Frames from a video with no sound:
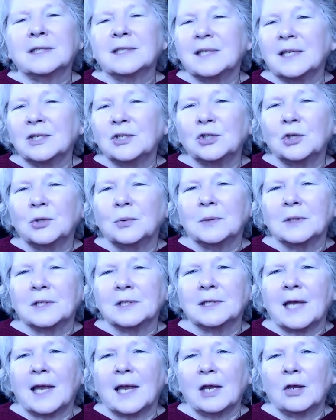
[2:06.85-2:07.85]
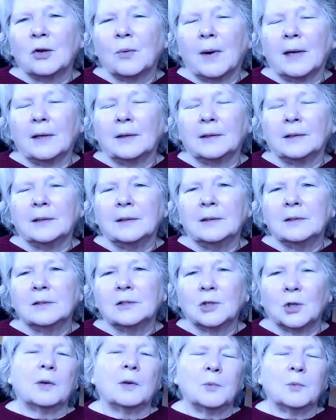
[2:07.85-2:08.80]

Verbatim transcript: assists you in staying grounded.